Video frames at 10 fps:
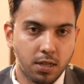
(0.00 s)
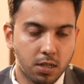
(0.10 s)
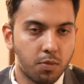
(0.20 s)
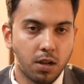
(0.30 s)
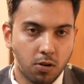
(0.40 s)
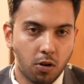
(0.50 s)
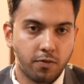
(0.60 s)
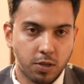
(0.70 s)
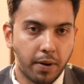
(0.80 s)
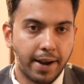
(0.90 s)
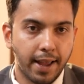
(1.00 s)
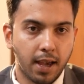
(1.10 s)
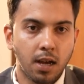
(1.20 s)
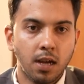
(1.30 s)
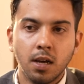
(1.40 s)
discipline of
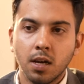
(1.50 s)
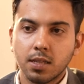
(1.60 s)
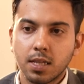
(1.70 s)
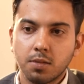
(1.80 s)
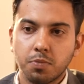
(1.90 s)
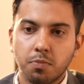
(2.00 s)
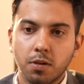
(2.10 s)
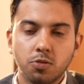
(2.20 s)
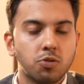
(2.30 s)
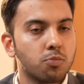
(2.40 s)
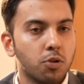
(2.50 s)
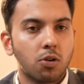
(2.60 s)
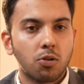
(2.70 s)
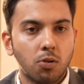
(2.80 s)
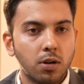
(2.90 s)
spending, these people used to be
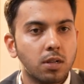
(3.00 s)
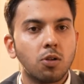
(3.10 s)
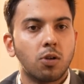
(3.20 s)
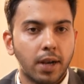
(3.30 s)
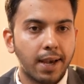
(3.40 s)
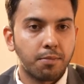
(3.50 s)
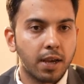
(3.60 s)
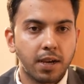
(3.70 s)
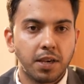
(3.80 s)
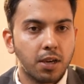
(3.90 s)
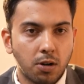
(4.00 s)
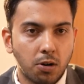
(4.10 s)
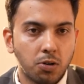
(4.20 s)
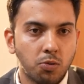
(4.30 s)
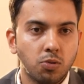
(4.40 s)
on road in no time, like a year
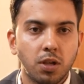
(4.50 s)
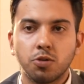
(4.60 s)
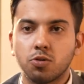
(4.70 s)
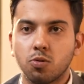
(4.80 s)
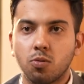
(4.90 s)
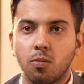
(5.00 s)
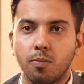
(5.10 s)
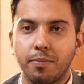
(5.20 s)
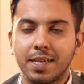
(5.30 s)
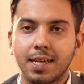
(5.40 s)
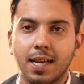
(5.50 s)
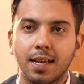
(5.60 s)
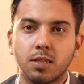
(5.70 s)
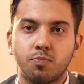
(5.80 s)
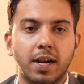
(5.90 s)
or two. They used to
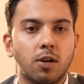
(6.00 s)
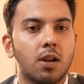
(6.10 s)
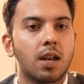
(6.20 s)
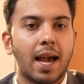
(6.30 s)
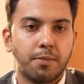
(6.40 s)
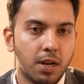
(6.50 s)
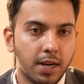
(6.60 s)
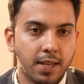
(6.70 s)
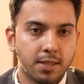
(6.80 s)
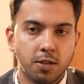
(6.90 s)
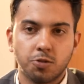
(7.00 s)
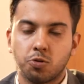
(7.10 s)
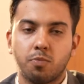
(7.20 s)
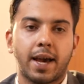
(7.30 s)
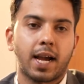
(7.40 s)
basically spend on liabilities. They used to buy